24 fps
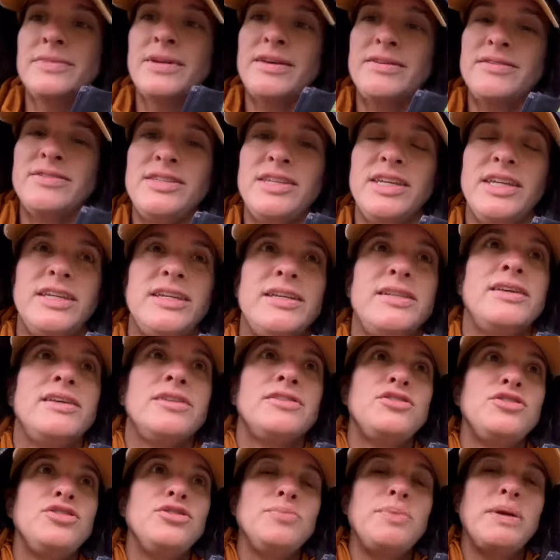I've seen
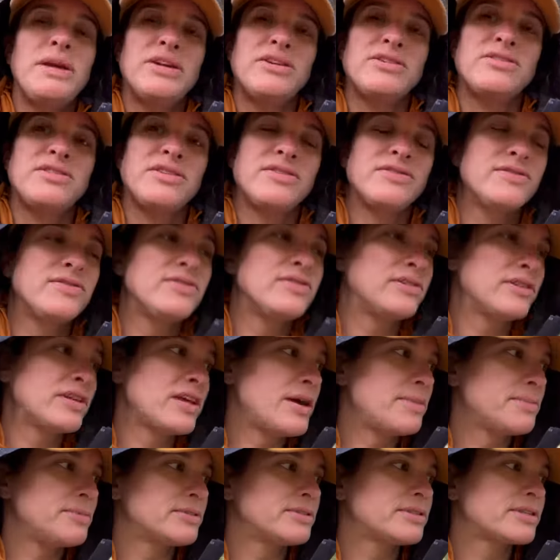two pairs of
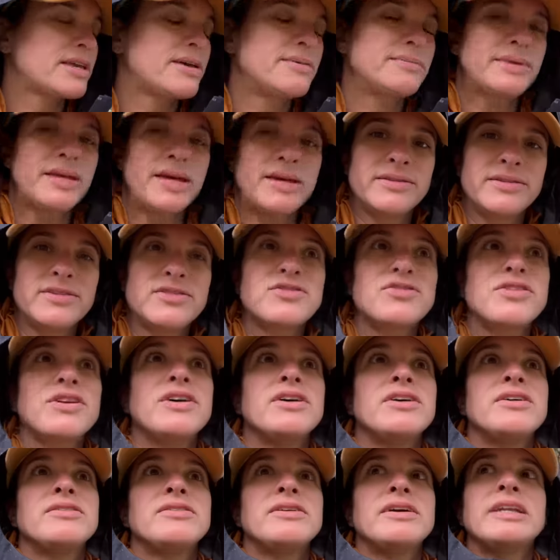couples come down the
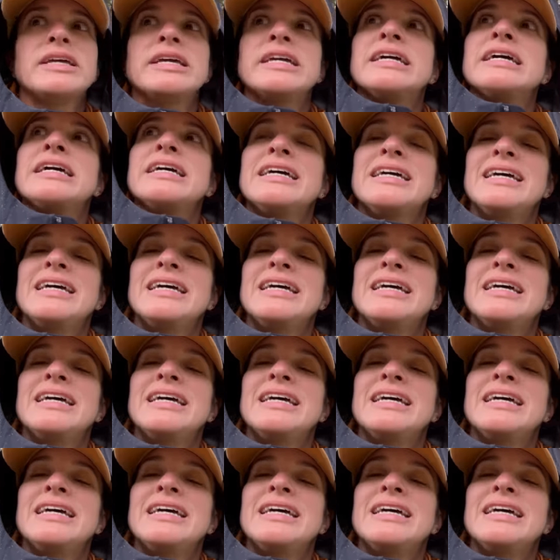trail already.